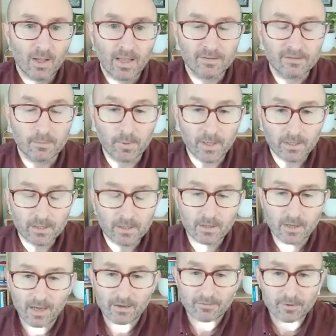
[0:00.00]
It's a big
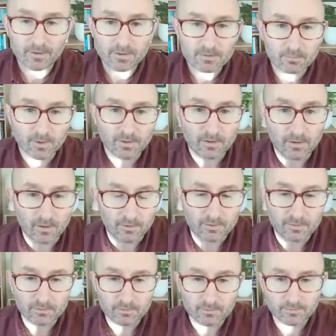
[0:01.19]
effort with lots
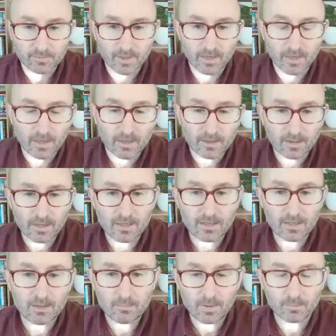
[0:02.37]
of
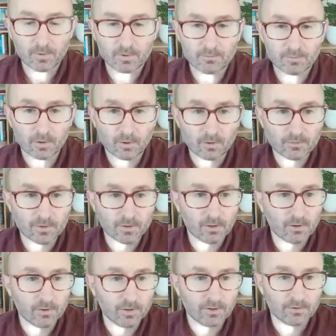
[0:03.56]
key people involved,
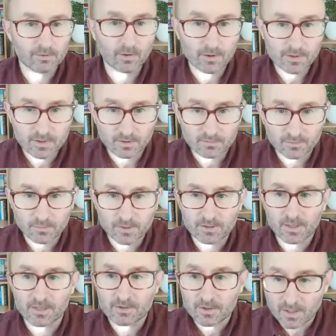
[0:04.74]
including the Scottish Government,
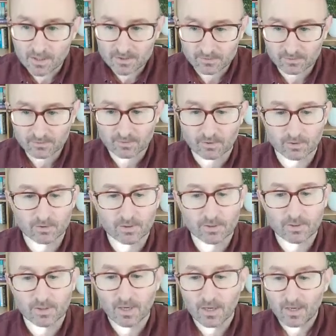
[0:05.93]
Education
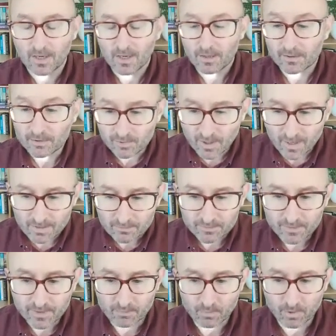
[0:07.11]
Scotland, the Triumph
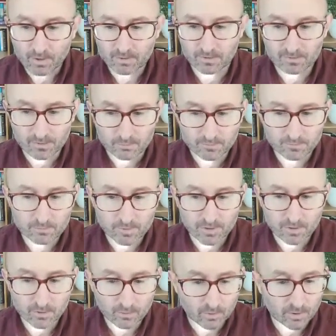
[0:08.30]
Network that some of you may
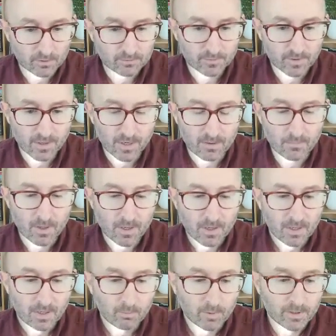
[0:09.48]
know of.
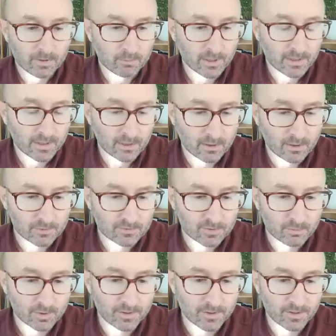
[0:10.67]
We link closely
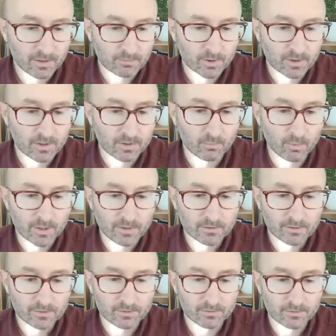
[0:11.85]
with a network in
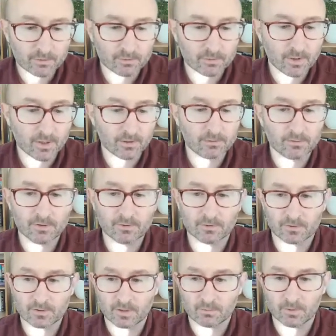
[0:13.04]
Wales, the School Health
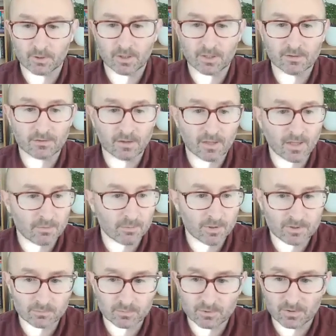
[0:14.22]
Research Network, and it's a
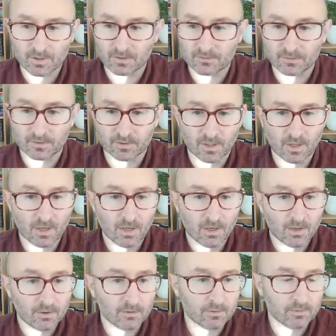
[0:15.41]
collaboration between different
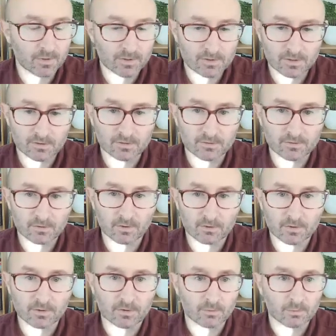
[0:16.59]
universities in
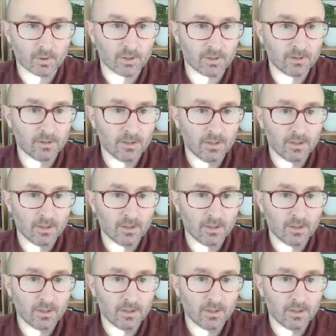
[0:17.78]
Scotland as well.